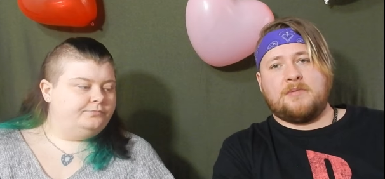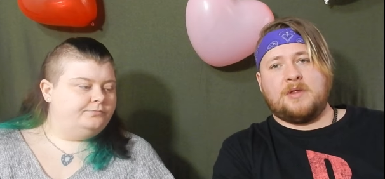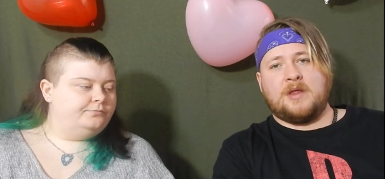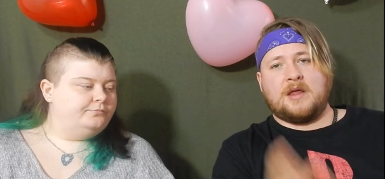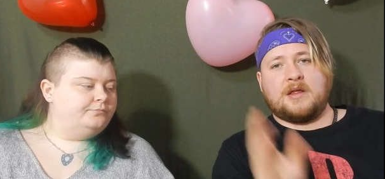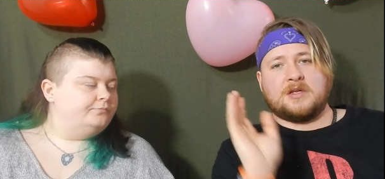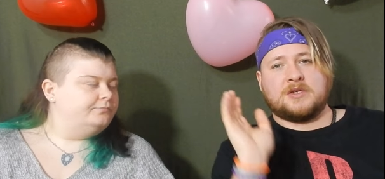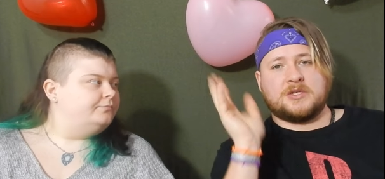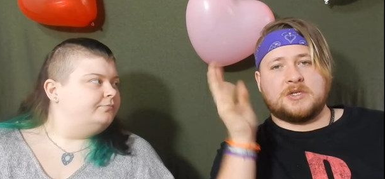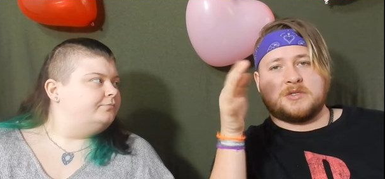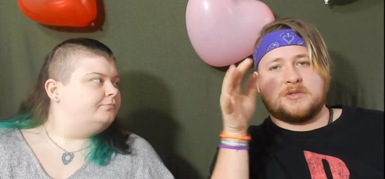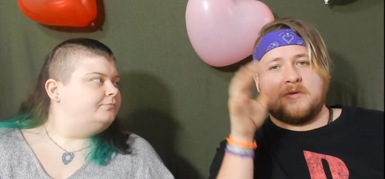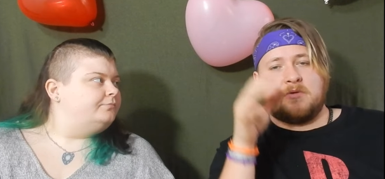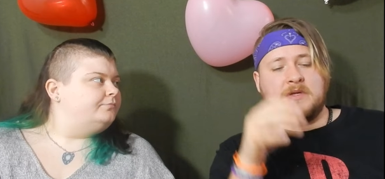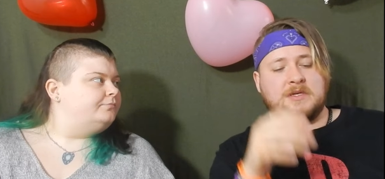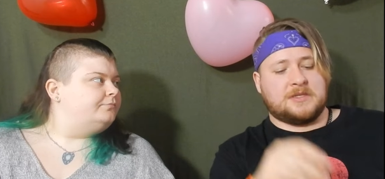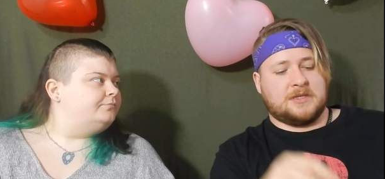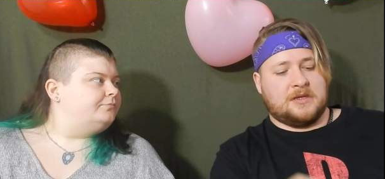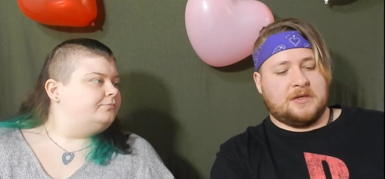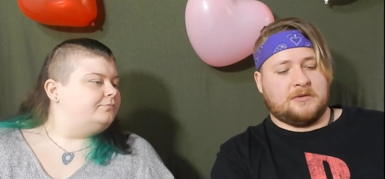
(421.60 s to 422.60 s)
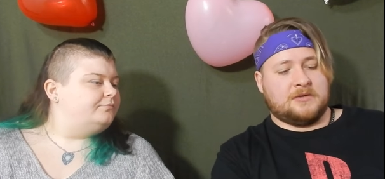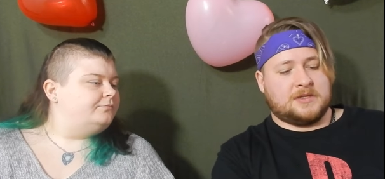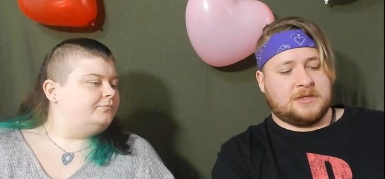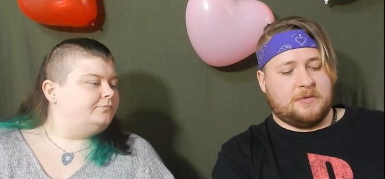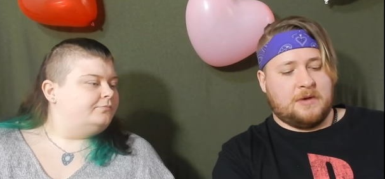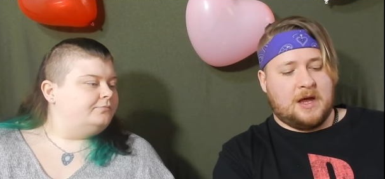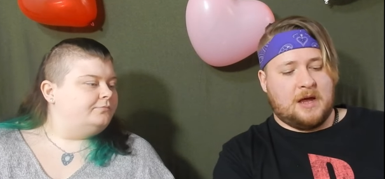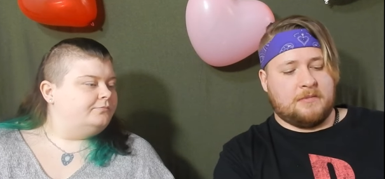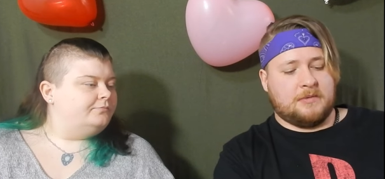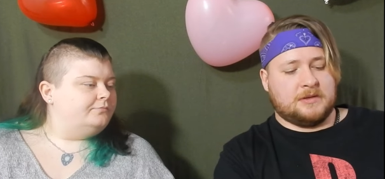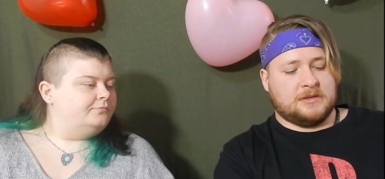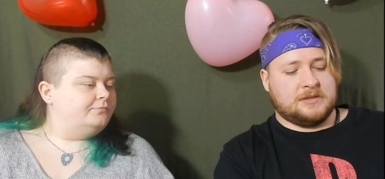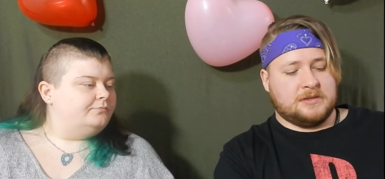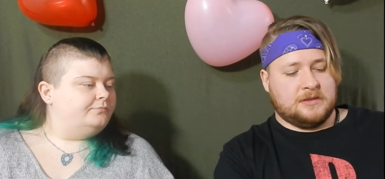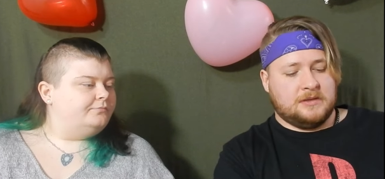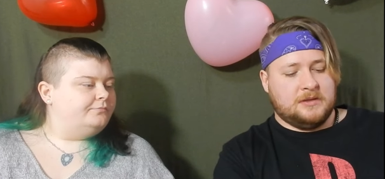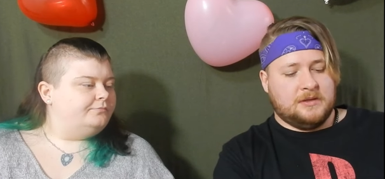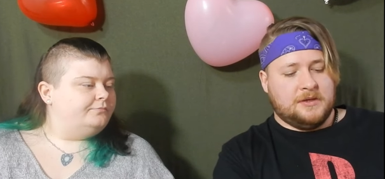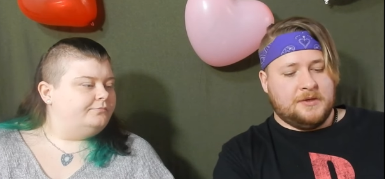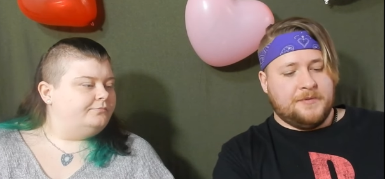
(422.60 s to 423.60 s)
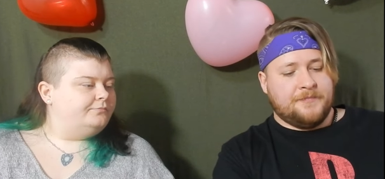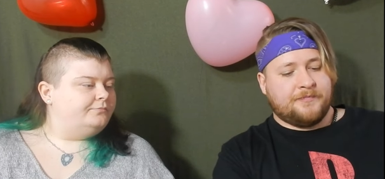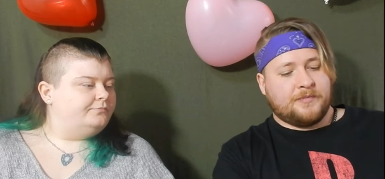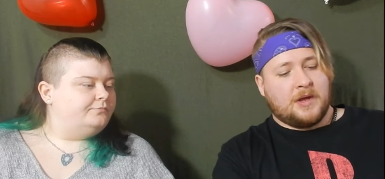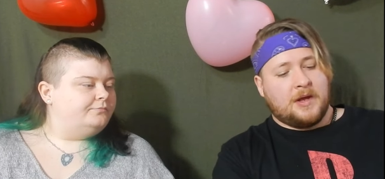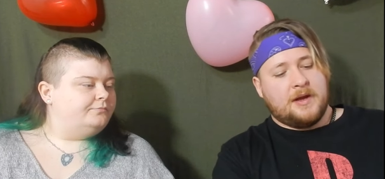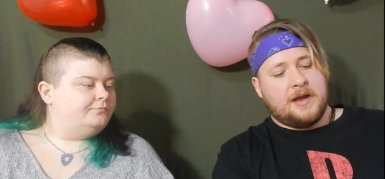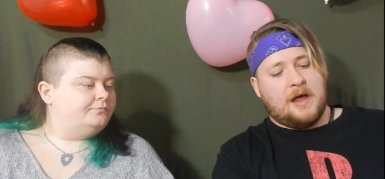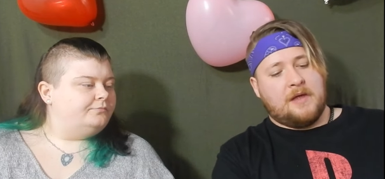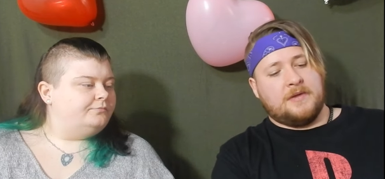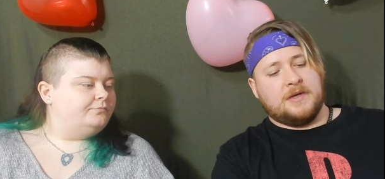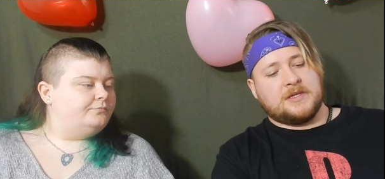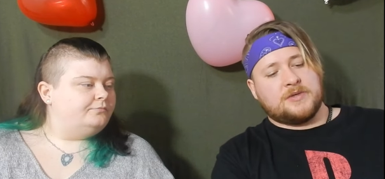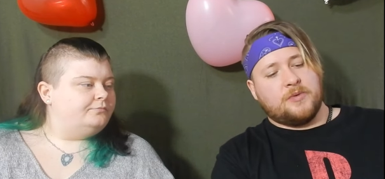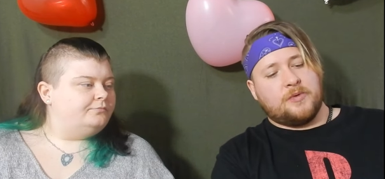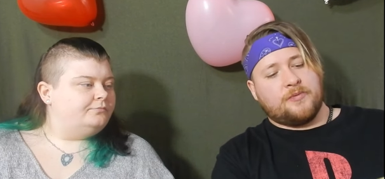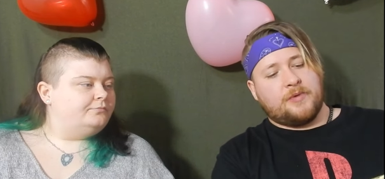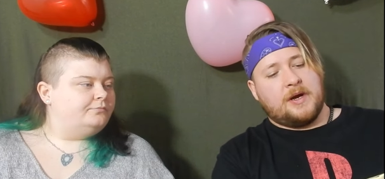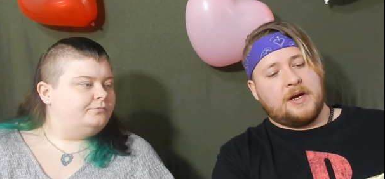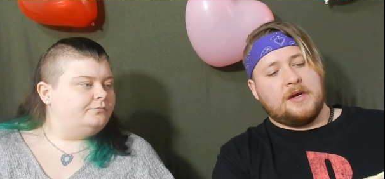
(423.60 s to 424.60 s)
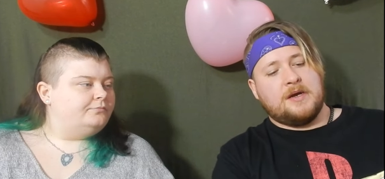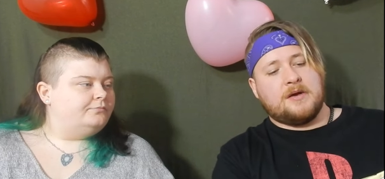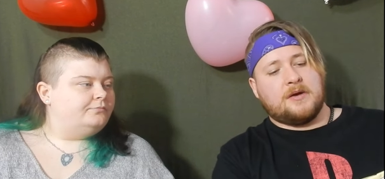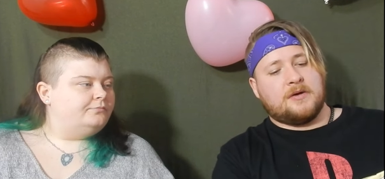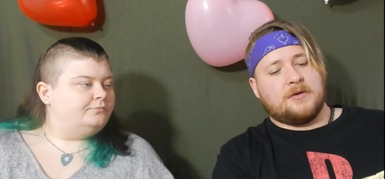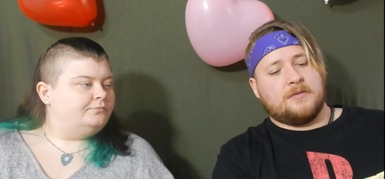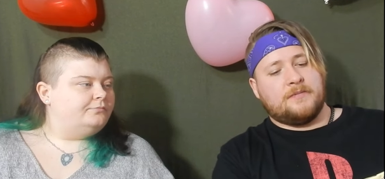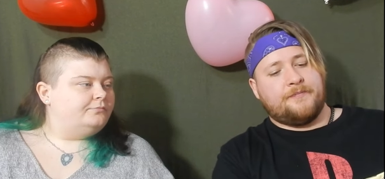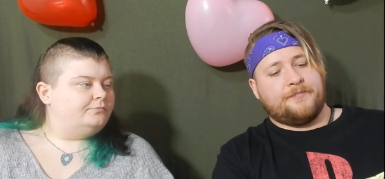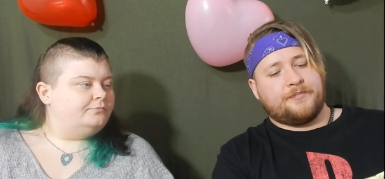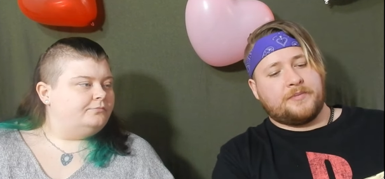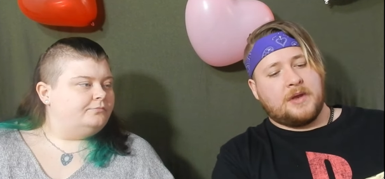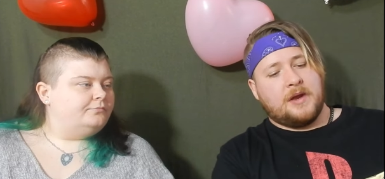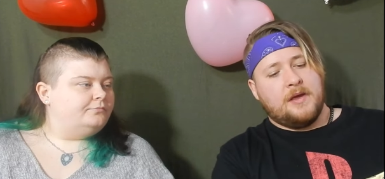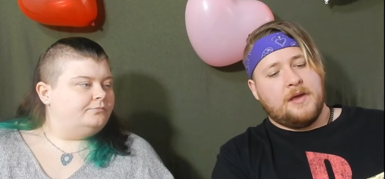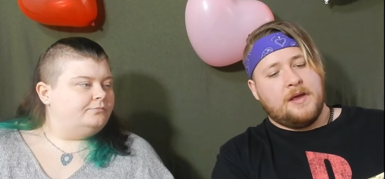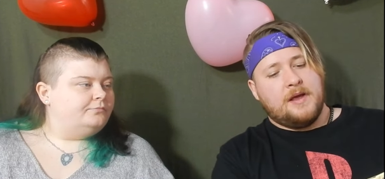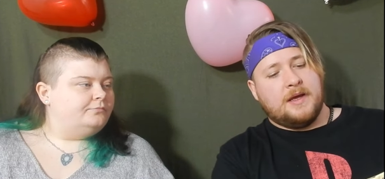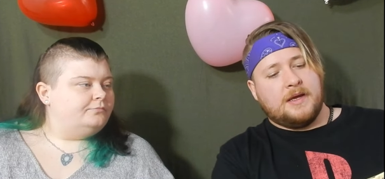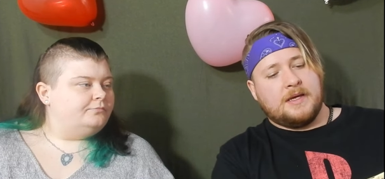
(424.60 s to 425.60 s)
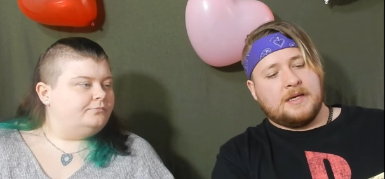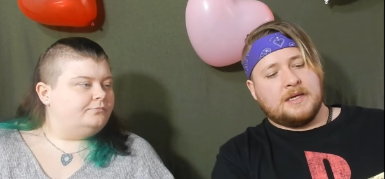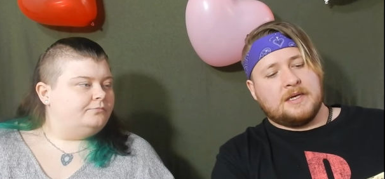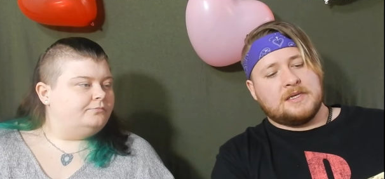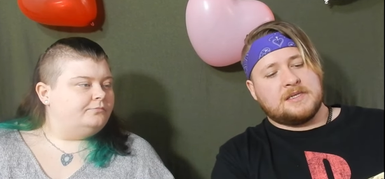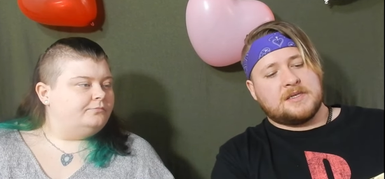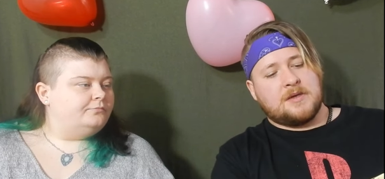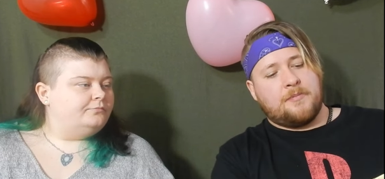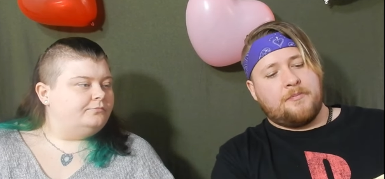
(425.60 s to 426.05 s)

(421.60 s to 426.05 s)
Speaker 1: to be like, let's just throw this in there and see what happens. Now this one right here is